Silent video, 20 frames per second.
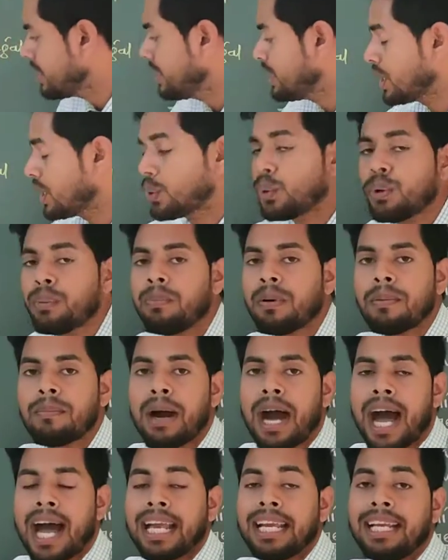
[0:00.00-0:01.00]
The group
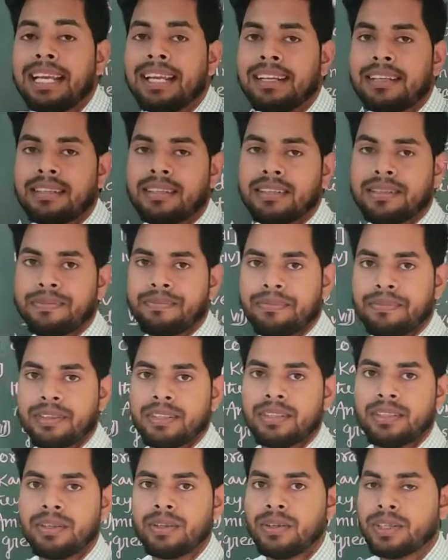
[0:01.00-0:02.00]
of island.
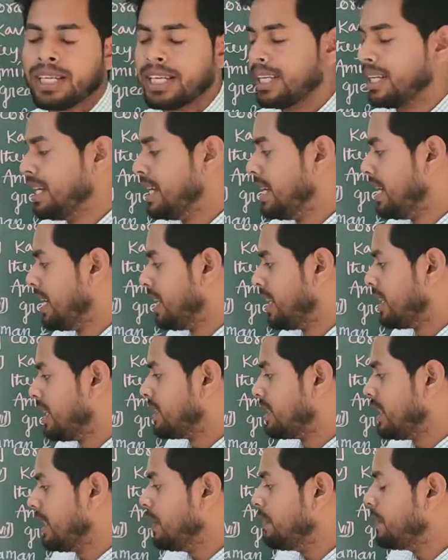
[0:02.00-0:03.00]
Okay,
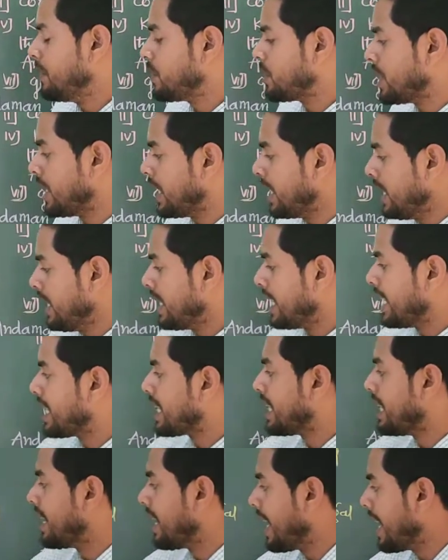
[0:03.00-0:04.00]
if you see it
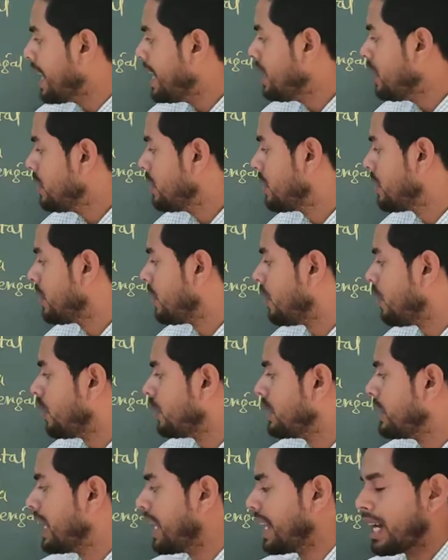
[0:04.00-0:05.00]
is lying
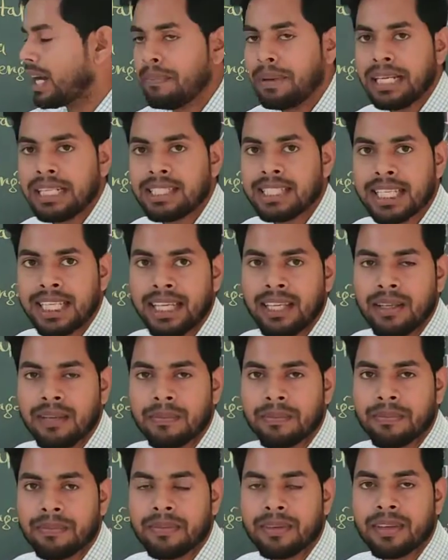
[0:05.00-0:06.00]
on the Arabian Sea
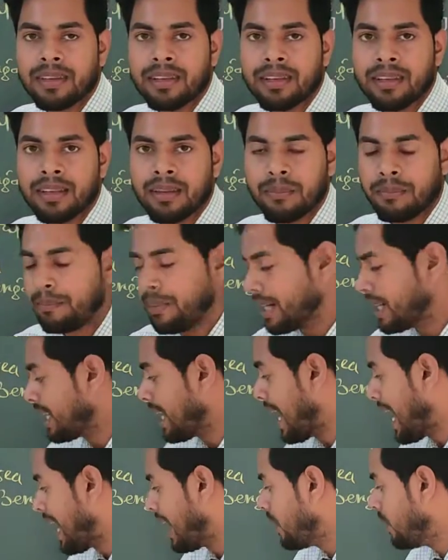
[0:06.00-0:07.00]
but
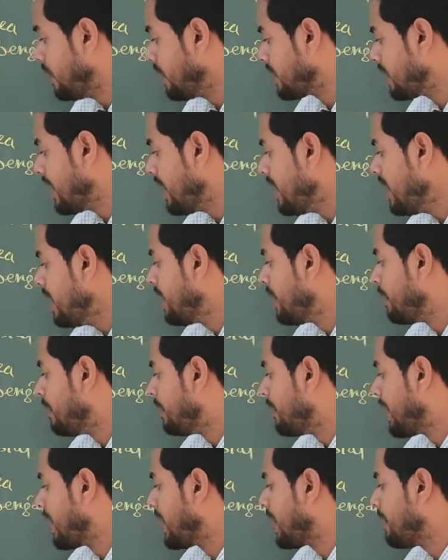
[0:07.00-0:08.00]
along the
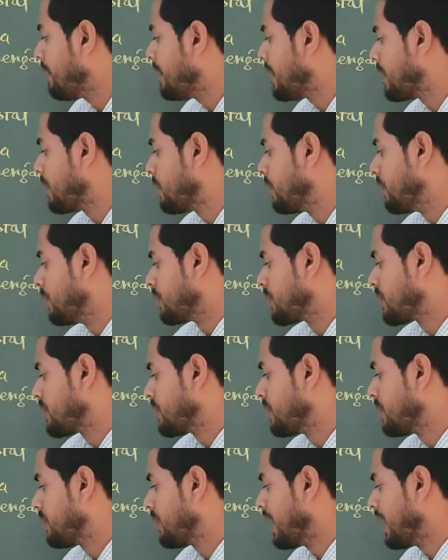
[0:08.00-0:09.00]
Malabar coast,